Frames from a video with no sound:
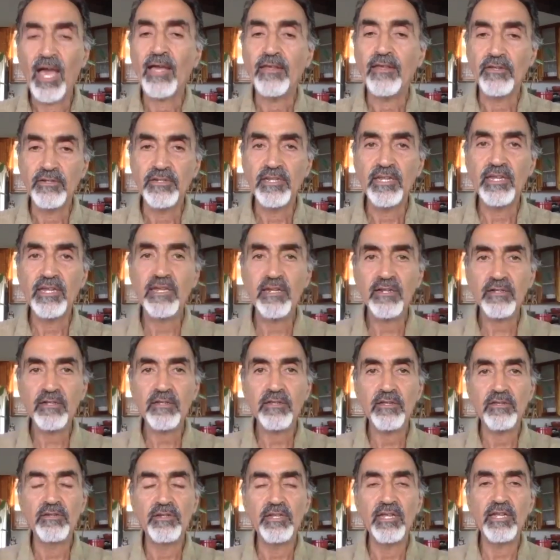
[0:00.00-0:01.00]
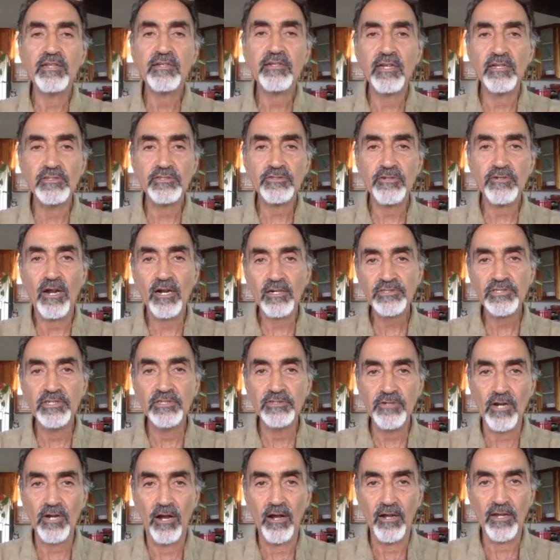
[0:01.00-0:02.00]
you need, you need construction
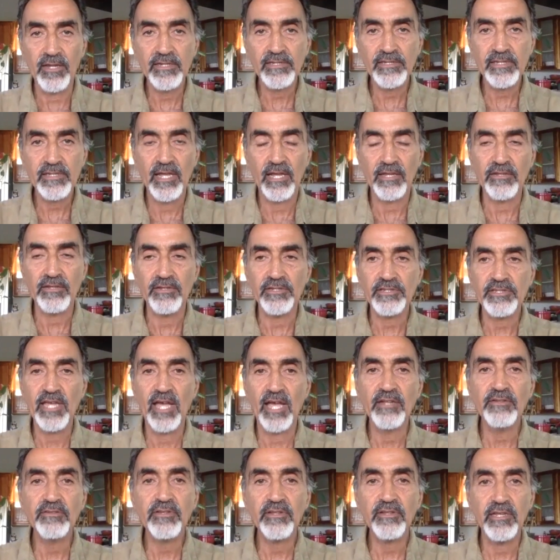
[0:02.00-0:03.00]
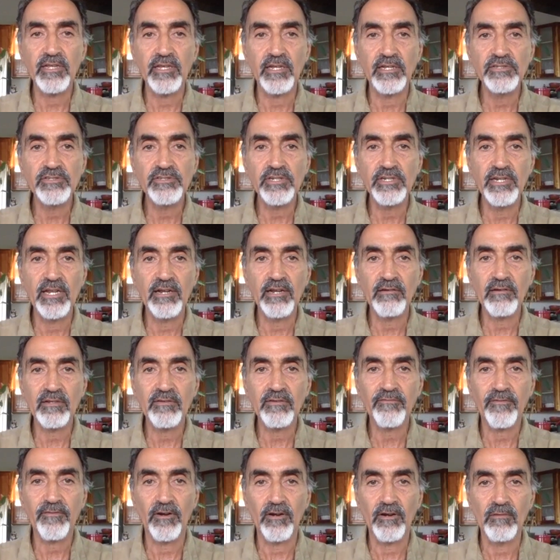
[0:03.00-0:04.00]
drawings that you send to the engineering
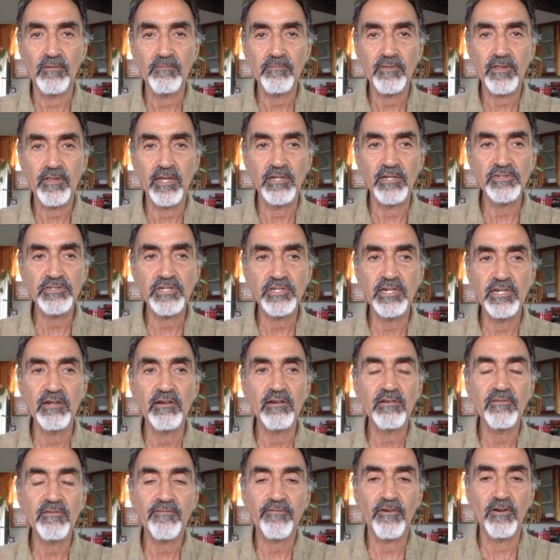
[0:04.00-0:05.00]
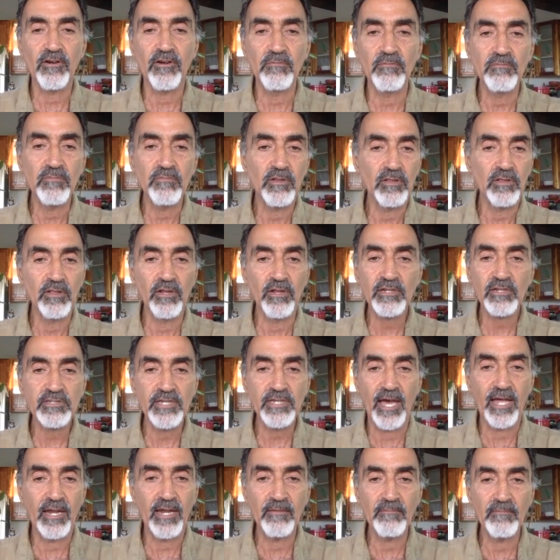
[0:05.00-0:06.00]
firm. The engineering firm looks
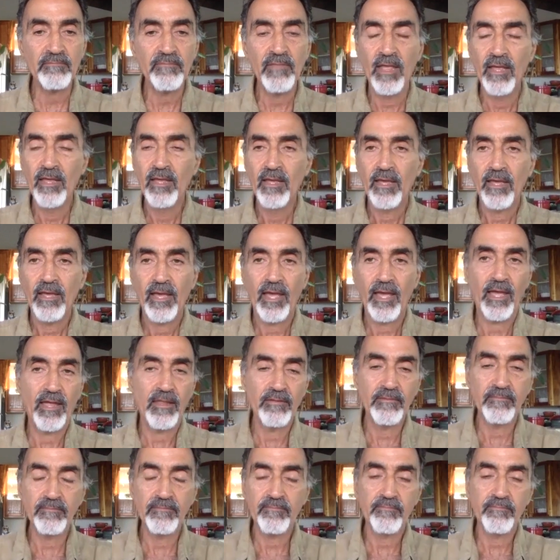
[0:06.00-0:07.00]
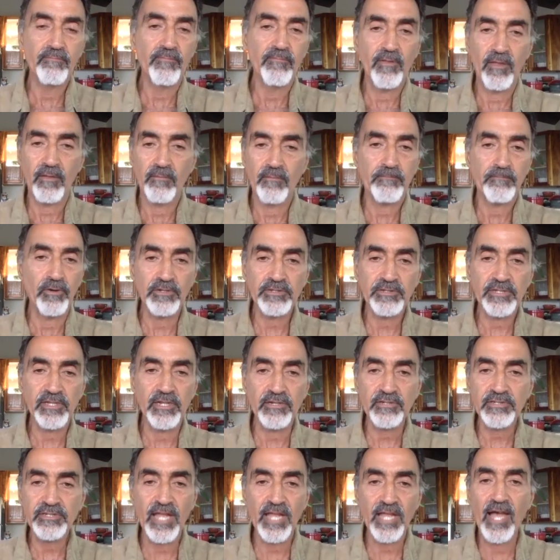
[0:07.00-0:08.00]
at them and puts their
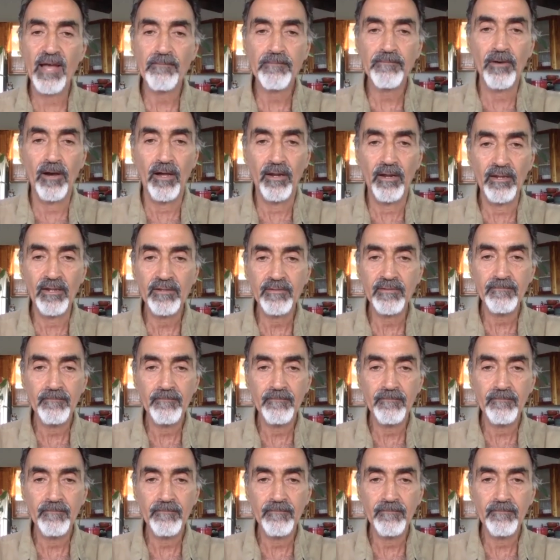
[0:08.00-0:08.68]
stamp on it.